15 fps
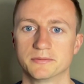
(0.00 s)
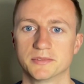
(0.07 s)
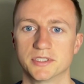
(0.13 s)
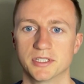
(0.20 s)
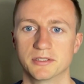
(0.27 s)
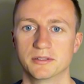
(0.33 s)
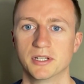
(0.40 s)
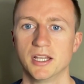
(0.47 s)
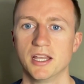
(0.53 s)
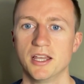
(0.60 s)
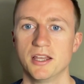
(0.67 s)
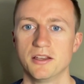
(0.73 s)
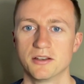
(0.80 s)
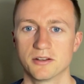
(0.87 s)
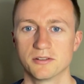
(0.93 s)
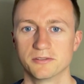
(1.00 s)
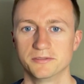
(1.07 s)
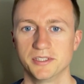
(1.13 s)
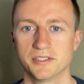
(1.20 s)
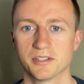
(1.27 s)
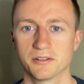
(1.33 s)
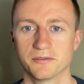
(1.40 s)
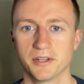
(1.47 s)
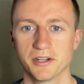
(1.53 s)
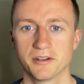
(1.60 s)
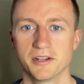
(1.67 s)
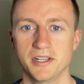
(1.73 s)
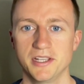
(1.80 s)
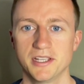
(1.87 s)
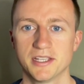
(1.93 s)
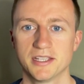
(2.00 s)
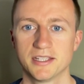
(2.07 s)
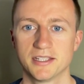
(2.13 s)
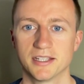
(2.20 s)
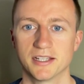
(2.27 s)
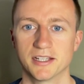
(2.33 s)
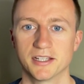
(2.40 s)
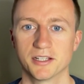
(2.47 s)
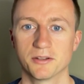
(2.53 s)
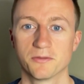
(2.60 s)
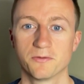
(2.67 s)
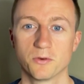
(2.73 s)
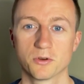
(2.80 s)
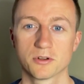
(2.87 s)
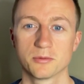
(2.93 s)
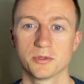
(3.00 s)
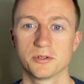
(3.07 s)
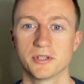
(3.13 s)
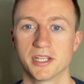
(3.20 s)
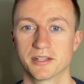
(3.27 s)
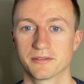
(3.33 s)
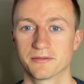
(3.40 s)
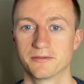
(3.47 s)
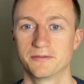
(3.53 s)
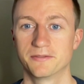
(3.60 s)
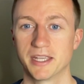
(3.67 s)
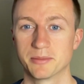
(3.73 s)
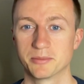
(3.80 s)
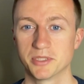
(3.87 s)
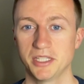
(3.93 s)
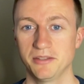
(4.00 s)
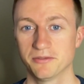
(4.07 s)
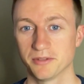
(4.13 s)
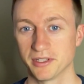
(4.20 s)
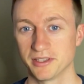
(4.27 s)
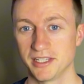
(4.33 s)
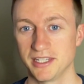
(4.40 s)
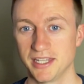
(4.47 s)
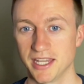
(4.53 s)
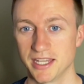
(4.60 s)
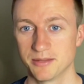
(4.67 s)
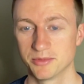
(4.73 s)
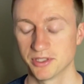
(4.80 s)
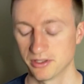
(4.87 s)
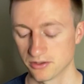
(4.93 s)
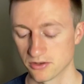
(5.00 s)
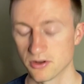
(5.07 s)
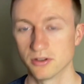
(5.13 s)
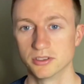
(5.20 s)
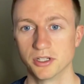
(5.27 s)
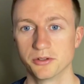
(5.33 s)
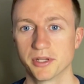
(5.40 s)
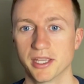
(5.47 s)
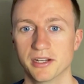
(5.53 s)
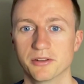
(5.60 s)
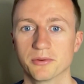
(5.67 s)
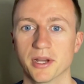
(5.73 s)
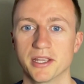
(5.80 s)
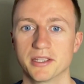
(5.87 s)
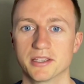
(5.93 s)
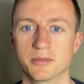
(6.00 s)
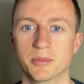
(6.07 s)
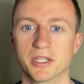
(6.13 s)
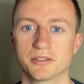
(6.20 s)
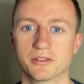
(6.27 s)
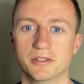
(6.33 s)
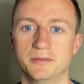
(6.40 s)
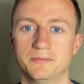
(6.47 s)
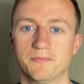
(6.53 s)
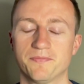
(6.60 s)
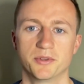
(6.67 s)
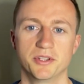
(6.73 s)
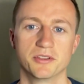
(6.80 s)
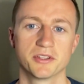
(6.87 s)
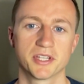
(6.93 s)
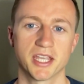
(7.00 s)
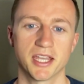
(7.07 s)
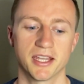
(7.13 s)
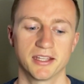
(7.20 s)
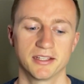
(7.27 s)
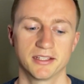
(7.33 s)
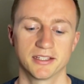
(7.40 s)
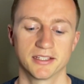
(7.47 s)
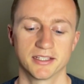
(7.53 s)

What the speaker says: So all of these are very affordable and family-friendly games, and they're all located right in the metro. When you look at